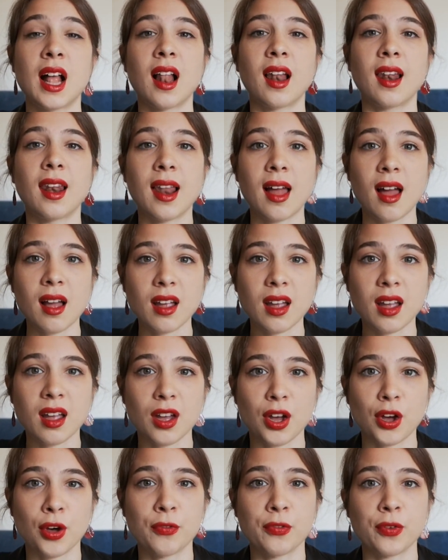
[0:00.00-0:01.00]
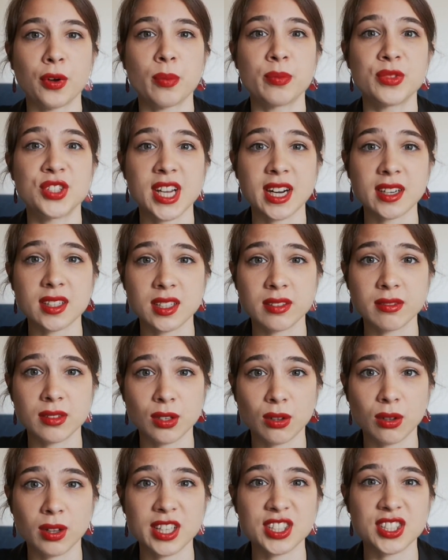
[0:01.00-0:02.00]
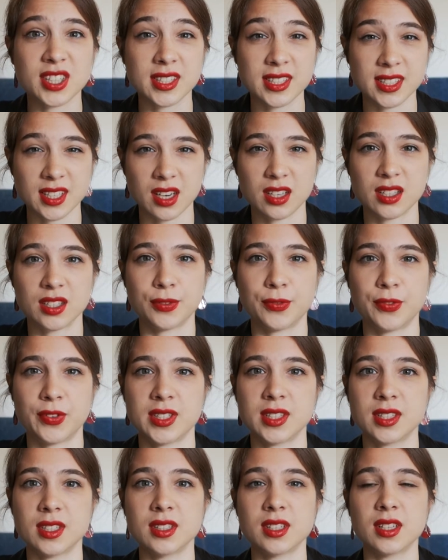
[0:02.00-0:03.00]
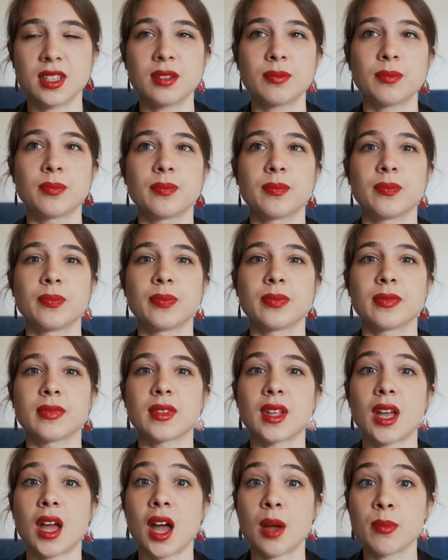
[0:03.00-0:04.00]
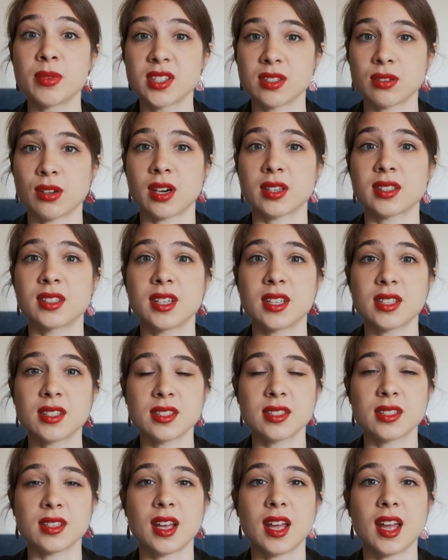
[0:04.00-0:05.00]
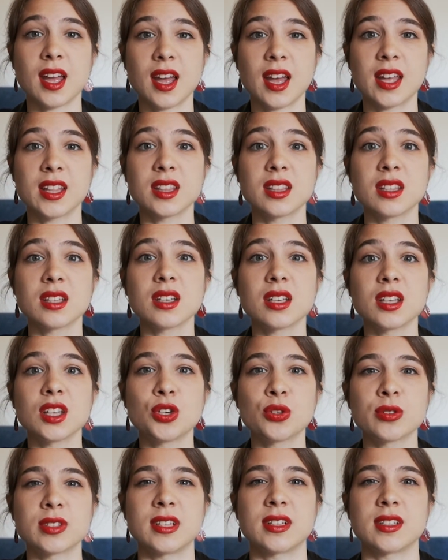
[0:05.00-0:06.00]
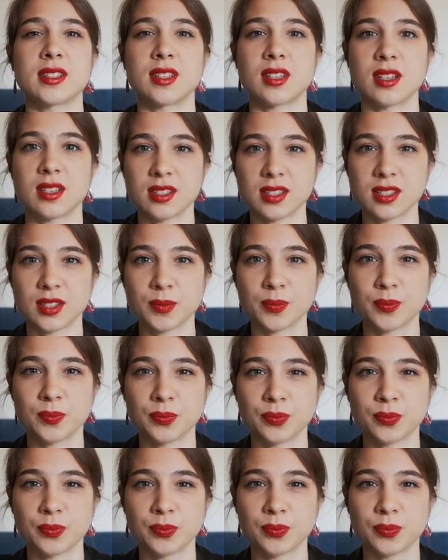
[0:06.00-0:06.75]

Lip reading: Lack of objective knowledge scientificity, abstractness, and uselessness.